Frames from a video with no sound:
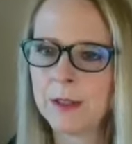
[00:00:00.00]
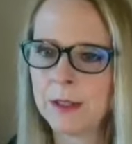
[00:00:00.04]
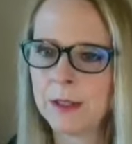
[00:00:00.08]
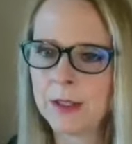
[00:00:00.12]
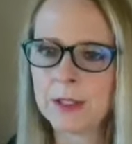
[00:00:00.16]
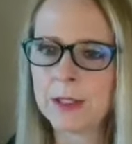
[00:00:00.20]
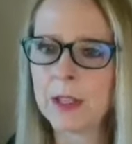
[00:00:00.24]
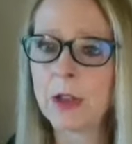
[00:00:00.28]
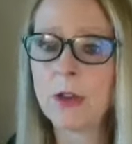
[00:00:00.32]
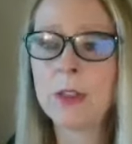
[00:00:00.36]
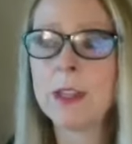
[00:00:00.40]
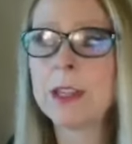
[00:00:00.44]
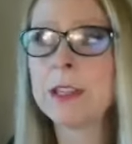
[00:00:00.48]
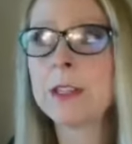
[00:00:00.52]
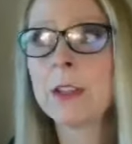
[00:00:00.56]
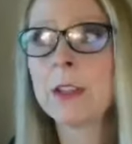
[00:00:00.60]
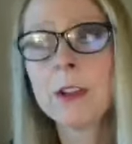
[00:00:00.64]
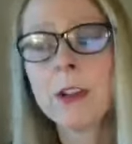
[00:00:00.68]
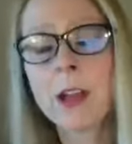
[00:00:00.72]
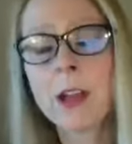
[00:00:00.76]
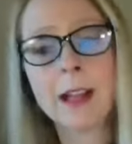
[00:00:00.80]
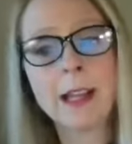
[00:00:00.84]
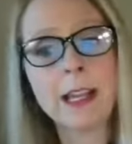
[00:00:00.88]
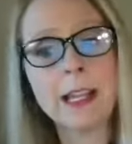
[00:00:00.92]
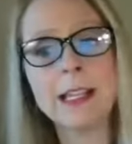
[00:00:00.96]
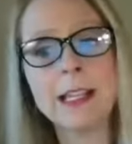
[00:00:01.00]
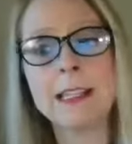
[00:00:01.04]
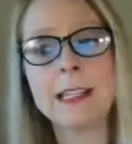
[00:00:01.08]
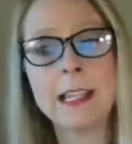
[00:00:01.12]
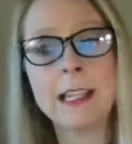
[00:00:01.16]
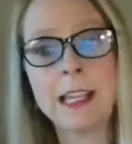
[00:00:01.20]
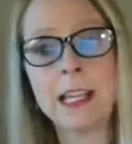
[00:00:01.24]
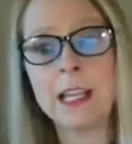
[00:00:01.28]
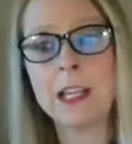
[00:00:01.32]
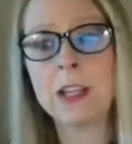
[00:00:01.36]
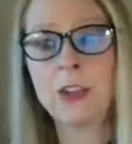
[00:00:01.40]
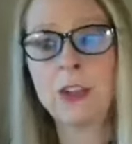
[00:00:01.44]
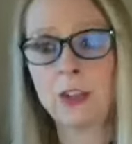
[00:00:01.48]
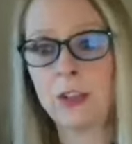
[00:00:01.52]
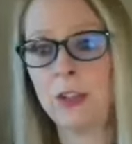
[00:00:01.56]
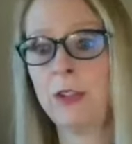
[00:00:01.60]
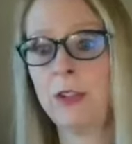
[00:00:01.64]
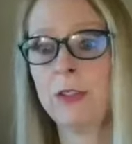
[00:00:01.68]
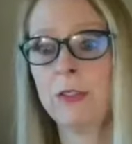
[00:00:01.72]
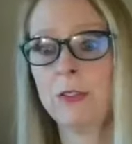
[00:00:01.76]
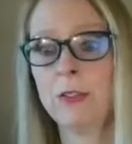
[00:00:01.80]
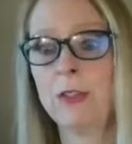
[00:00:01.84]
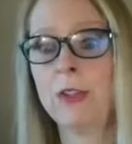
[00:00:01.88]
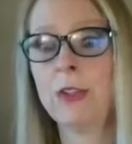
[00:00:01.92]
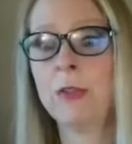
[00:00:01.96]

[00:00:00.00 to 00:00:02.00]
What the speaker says: So these are not easy issues.